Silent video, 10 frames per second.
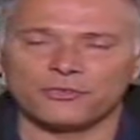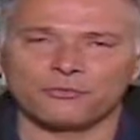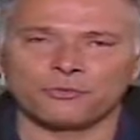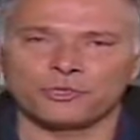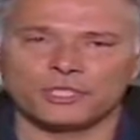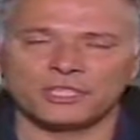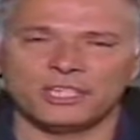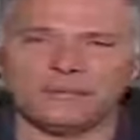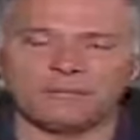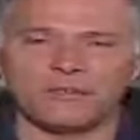through
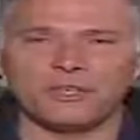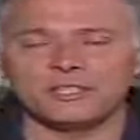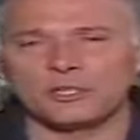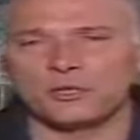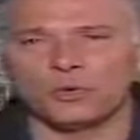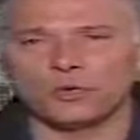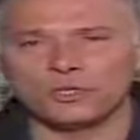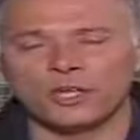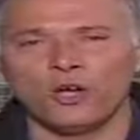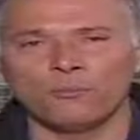steam. Now, these are called
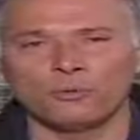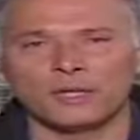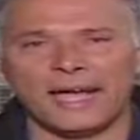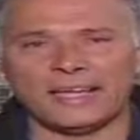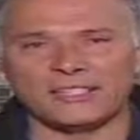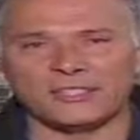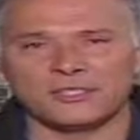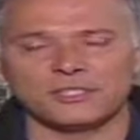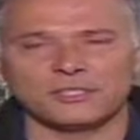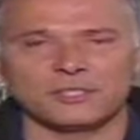noble gases.
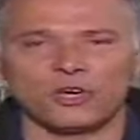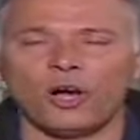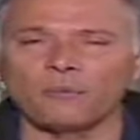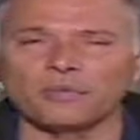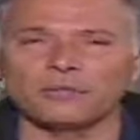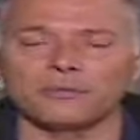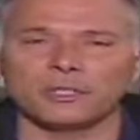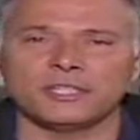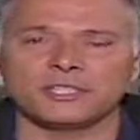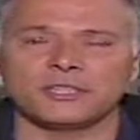This is commonly
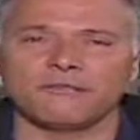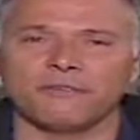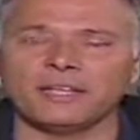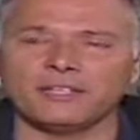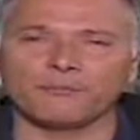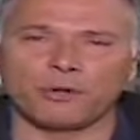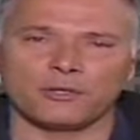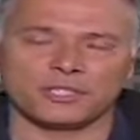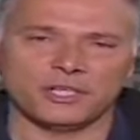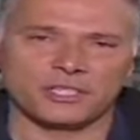released in the venting
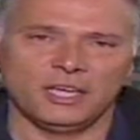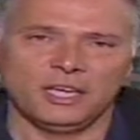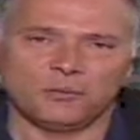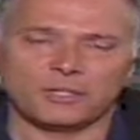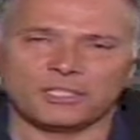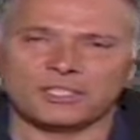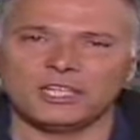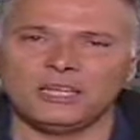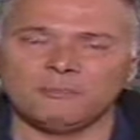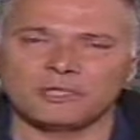process when
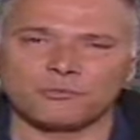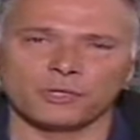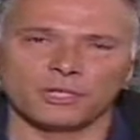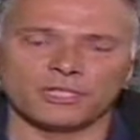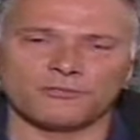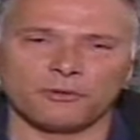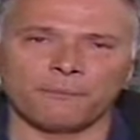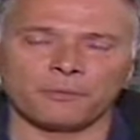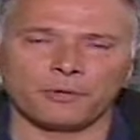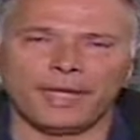steam is released
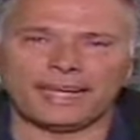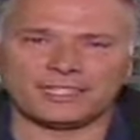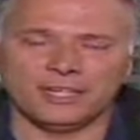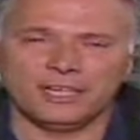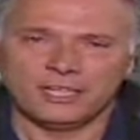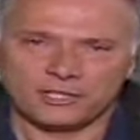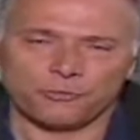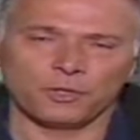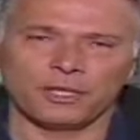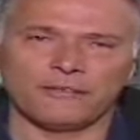from the reactor to
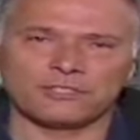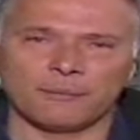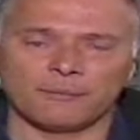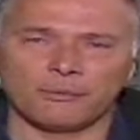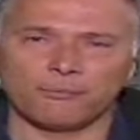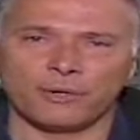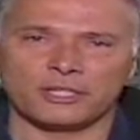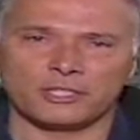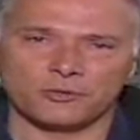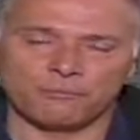relieve some of the
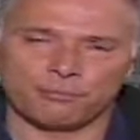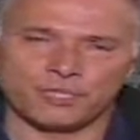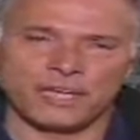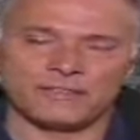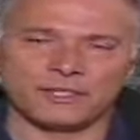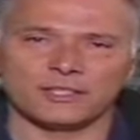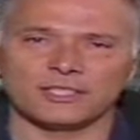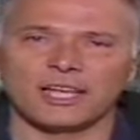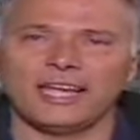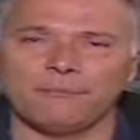pressure and protect the
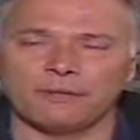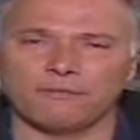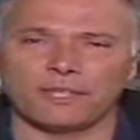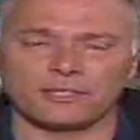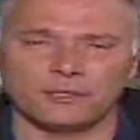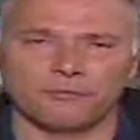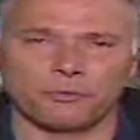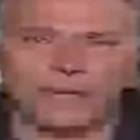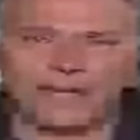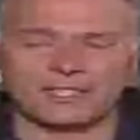containment vessel of the
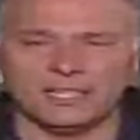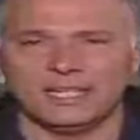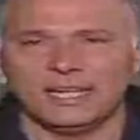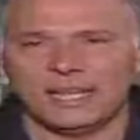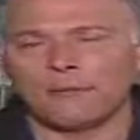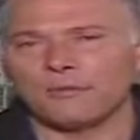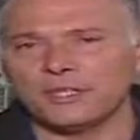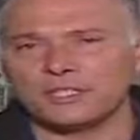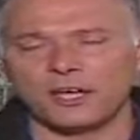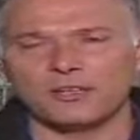reactor. Now, when
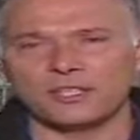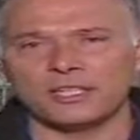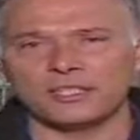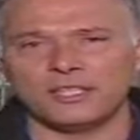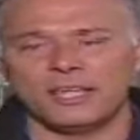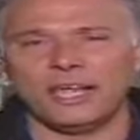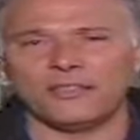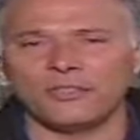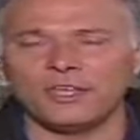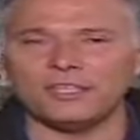this goes into the
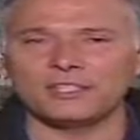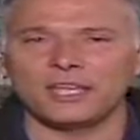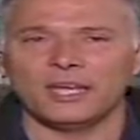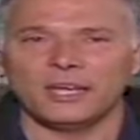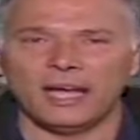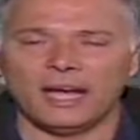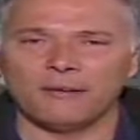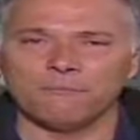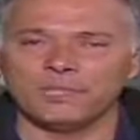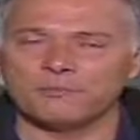air, these
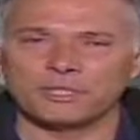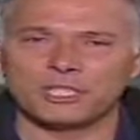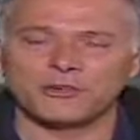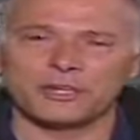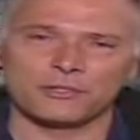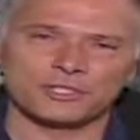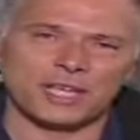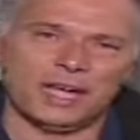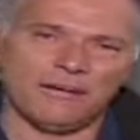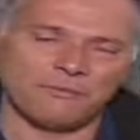materials
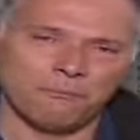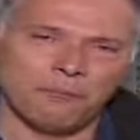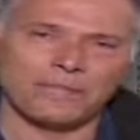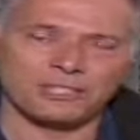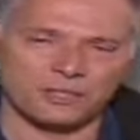have much